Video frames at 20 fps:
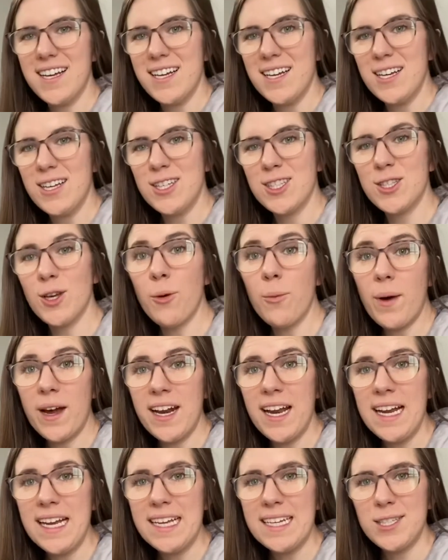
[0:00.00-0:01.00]
So when
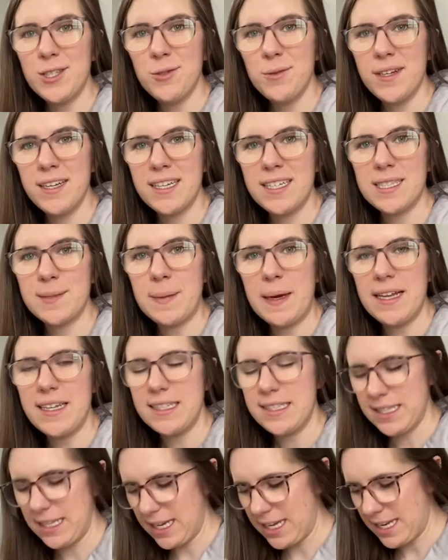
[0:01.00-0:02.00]
I get to an
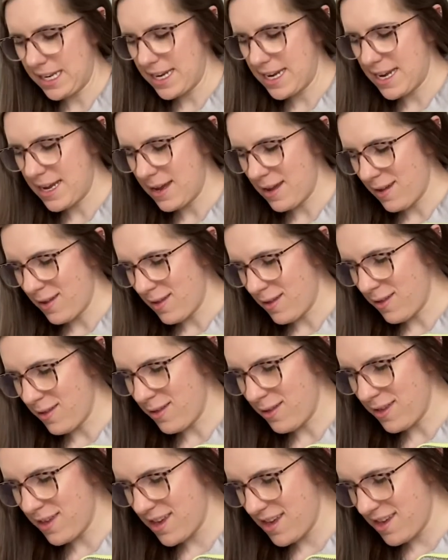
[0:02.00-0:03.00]
expense in
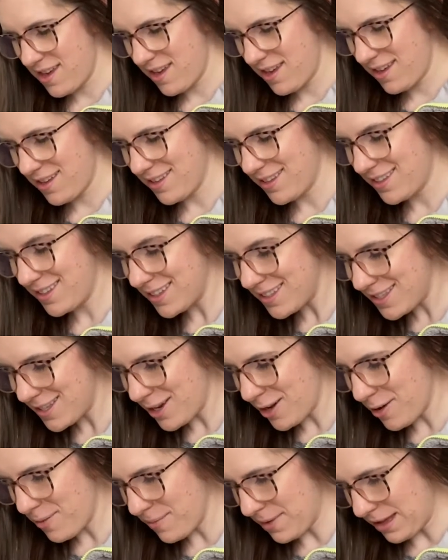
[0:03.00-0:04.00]
the
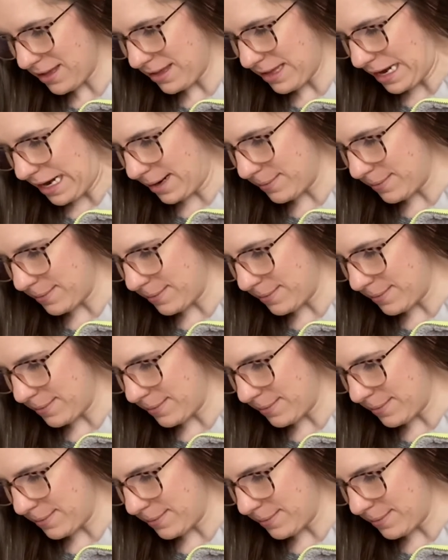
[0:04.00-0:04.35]
system that I'm